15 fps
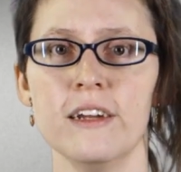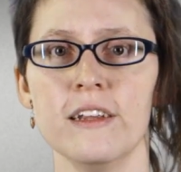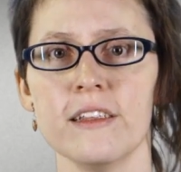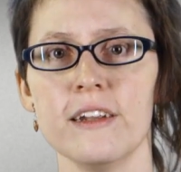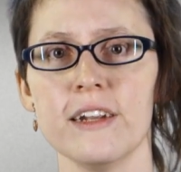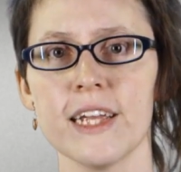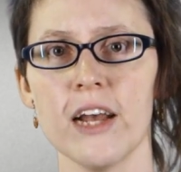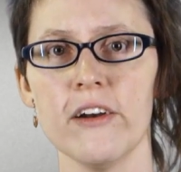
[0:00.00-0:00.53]

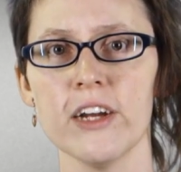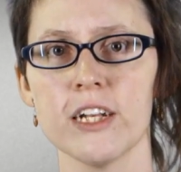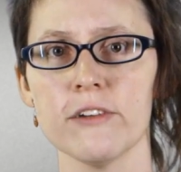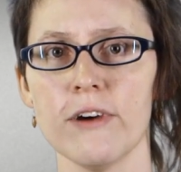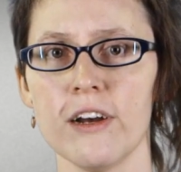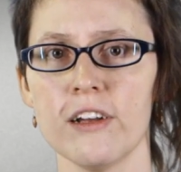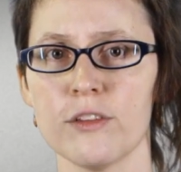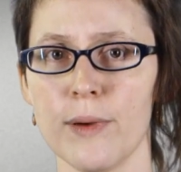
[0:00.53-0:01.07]
that are
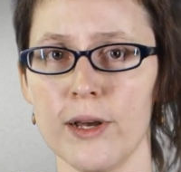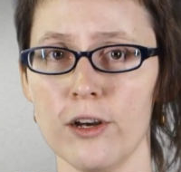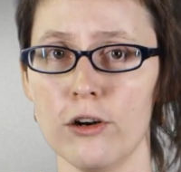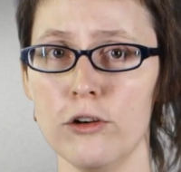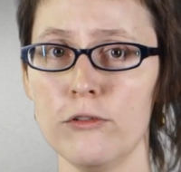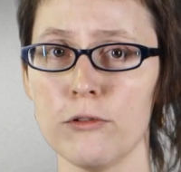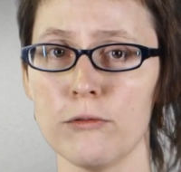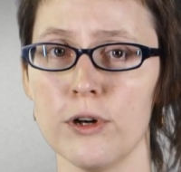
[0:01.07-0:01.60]
characterised by
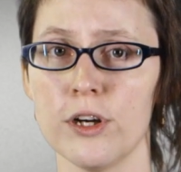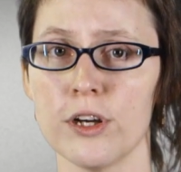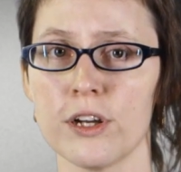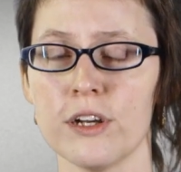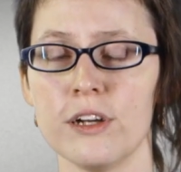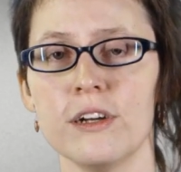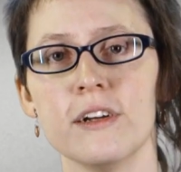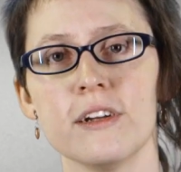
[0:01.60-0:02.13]
overwork,
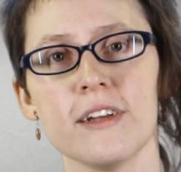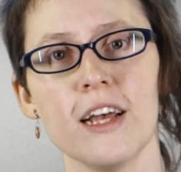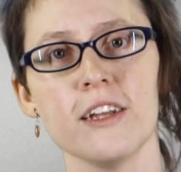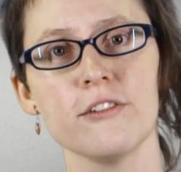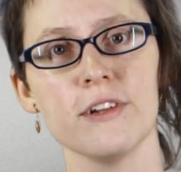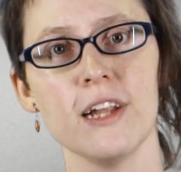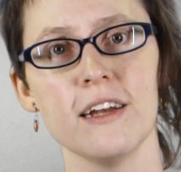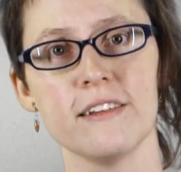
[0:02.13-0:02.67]

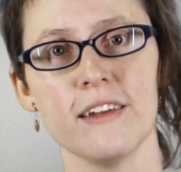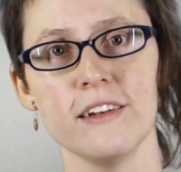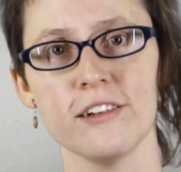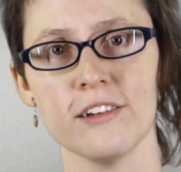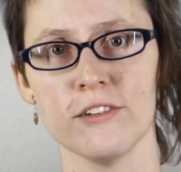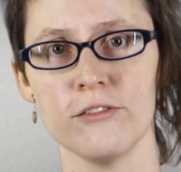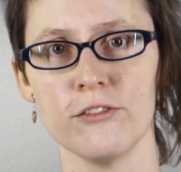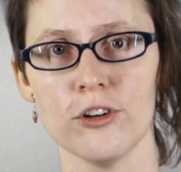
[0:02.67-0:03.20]
casualisation of